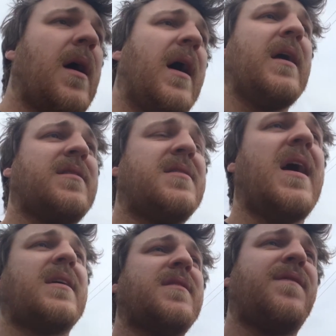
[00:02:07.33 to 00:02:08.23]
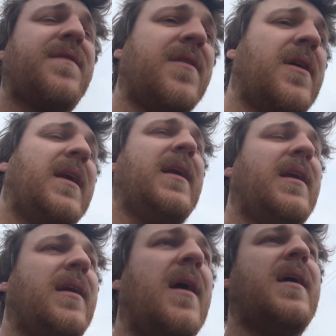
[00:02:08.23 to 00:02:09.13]
Detective
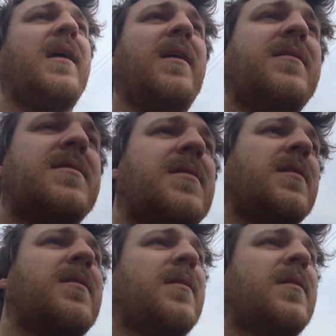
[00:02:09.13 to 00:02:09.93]
38.